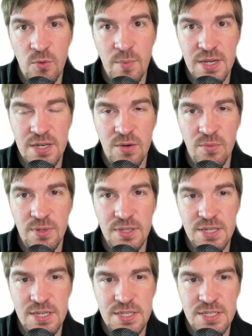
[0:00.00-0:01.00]
making it really
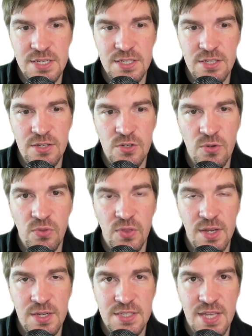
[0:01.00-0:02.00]
easy to do
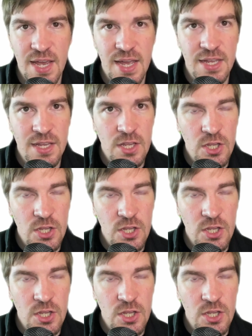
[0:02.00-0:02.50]
things that